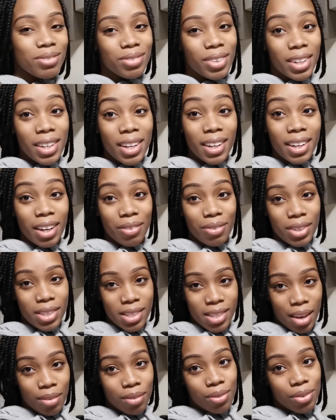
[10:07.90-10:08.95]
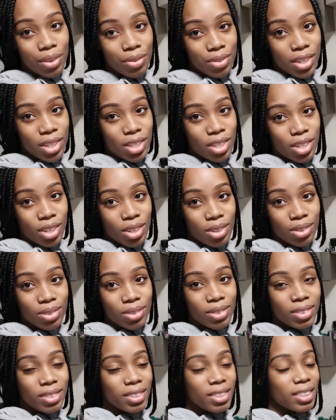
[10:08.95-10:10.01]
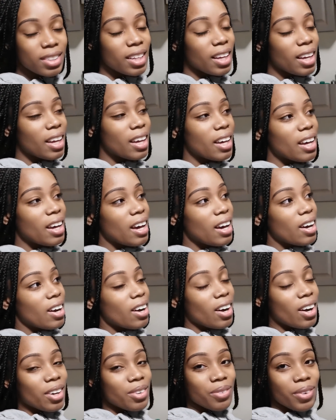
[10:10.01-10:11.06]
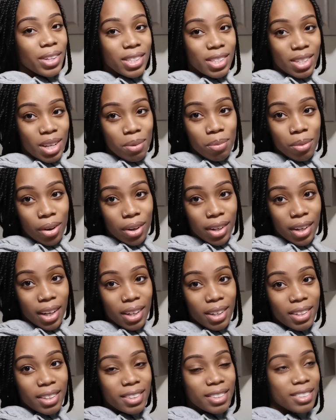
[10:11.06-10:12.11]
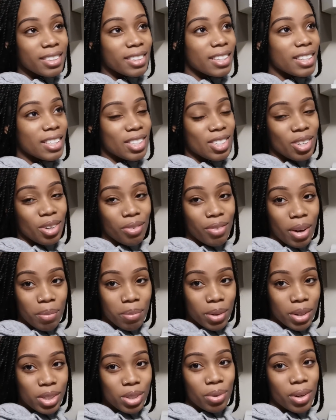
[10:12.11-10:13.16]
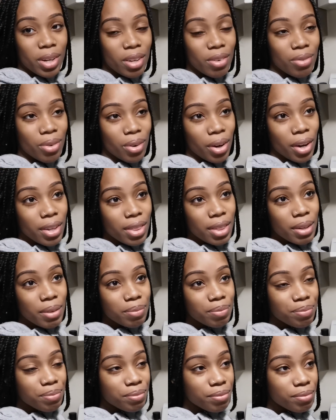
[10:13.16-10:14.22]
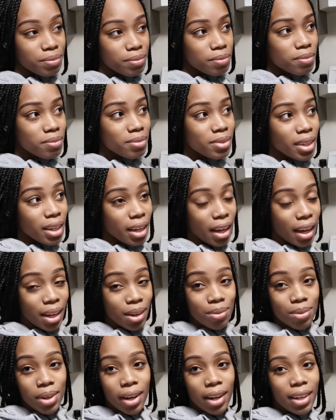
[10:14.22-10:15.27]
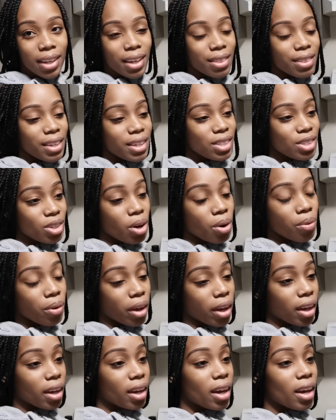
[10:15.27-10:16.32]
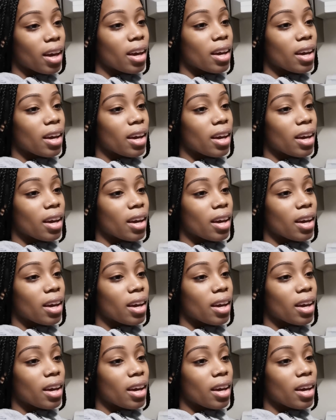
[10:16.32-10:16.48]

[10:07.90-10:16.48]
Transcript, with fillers: funny enough, it's seven fifty-two on Wednesday morning. It's November twenty-fourth. And we gotta get things going.